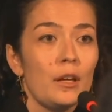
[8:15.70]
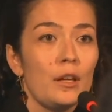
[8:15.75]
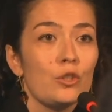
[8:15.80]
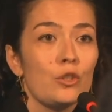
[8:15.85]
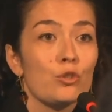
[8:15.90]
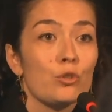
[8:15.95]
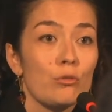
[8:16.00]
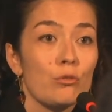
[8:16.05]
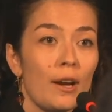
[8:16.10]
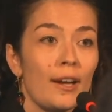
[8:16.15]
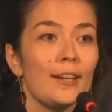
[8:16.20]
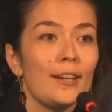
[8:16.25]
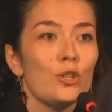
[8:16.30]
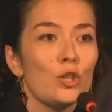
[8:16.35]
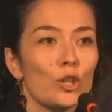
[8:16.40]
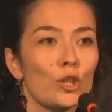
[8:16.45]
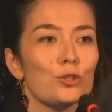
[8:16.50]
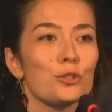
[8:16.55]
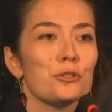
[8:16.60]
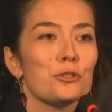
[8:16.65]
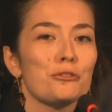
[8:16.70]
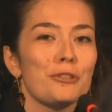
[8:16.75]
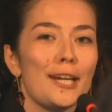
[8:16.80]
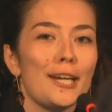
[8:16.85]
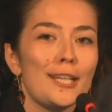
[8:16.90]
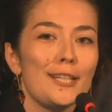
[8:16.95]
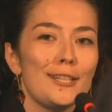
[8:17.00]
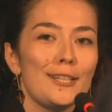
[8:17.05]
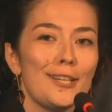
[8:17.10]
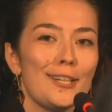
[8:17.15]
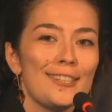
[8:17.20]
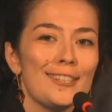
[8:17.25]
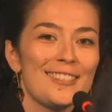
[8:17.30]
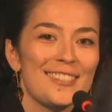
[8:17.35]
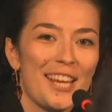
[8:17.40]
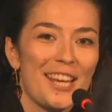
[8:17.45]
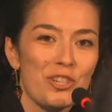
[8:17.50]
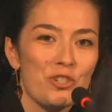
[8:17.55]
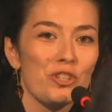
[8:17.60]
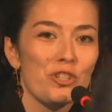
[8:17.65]
trying not to create
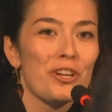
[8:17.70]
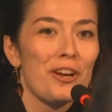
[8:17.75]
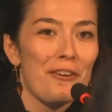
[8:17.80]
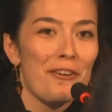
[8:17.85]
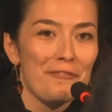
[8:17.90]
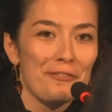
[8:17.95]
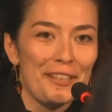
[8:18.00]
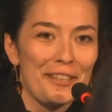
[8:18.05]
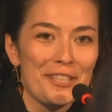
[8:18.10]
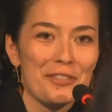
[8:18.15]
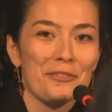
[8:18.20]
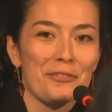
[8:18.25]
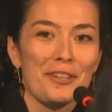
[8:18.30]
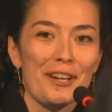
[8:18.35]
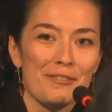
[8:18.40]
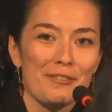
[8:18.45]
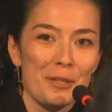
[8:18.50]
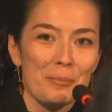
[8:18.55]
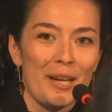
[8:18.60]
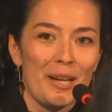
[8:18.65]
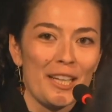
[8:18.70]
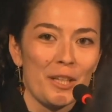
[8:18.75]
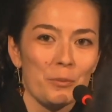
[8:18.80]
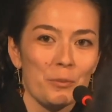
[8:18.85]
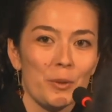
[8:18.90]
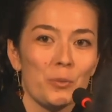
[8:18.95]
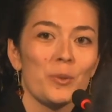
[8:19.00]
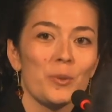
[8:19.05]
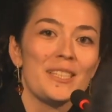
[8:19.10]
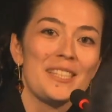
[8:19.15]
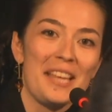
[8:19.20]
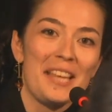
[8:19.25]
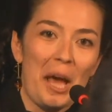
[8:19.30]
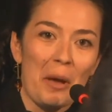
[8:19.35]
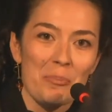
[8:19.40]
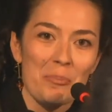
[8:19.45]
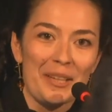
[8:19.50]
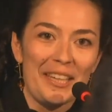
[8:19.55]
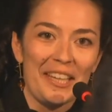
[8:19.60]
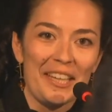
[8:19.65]
schedule conflicts for everybody with what's
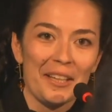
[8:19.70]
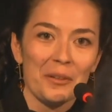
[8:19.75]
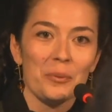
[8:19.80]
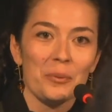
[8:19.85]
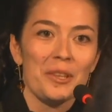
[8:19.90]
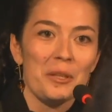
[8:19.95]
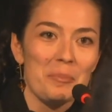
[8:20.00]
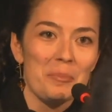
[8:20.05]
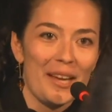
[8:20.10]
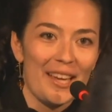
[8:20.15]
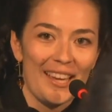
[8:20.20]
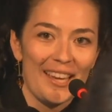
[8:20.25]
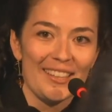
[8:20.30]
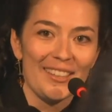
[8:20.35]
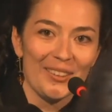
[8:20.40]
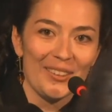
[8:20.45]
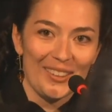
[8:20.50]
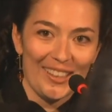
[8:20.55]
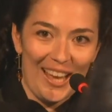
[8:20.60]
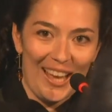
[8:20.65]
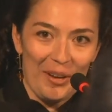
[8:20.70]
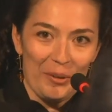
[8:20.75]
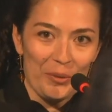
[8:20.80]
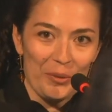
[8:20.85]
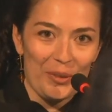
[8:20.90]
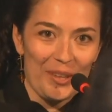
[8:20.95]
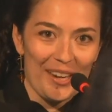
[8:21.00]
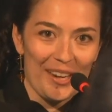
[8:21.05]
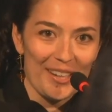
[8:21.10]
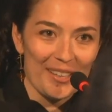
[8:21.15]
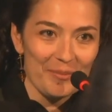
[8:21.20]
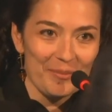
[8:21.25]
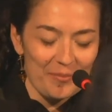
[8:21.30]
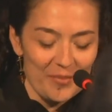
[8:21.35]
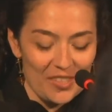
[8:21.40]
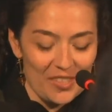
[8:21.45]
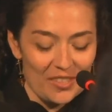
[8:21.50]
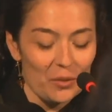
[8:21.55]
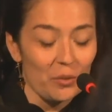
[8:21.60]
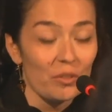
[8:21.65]
happening with the biennial out there.
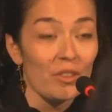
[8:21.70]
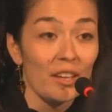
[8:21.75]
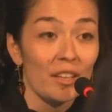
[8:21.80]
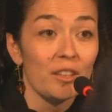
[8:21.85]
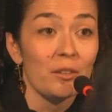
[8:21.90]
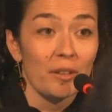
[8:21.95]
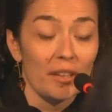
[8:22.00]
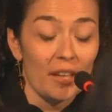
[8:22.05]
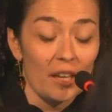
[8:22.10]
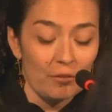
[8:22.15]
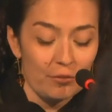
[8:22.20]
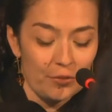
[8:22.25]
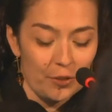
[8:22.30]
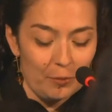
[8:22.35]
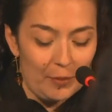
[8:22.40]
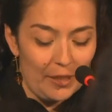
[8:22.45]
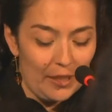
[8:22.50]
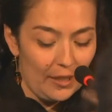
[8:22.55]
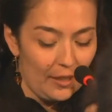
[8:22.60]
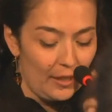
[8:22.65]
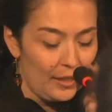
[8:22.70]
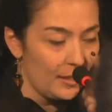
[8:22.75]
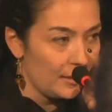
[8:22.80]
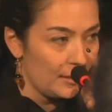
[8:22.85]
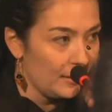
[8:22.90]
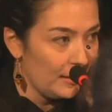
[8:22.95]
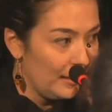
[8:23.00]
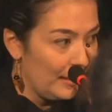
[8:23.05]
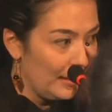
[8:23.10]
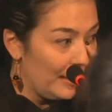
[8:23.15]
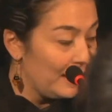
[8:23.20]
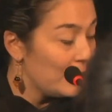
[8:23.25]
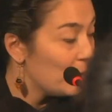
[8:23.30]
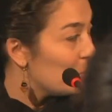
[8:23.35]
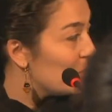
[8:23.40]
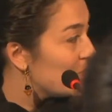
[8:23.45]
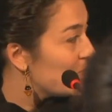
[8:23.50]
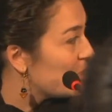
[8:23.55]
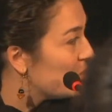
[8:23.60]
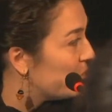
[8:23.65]
So thank you again for being here in the
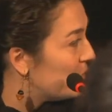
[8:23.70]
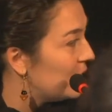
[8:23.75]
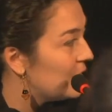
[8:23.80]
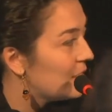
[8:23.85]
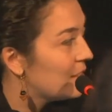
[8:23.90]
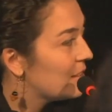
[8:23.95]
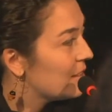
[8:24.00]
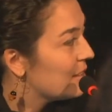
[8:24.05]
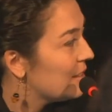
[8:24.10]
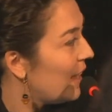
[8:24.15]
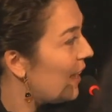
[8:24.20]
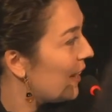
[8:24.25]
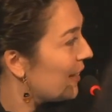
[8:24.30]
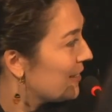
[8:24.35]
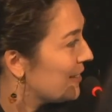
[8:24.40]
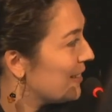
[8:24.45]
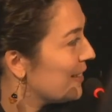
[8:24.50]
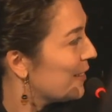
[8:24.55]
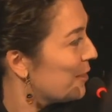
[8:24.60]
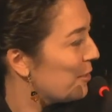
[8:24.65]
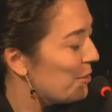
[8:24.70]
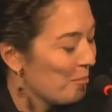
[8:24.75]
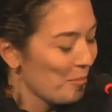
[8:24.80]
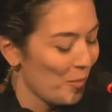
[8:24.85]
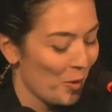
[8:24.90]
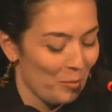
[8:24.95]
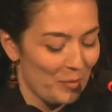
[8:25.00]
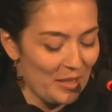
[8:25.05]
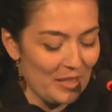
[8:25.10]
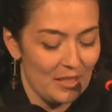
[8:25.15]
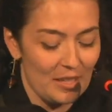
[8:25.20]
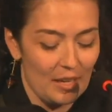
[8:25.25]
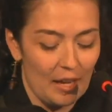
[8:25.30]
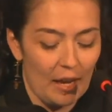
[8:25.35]
midst of this hectic moment.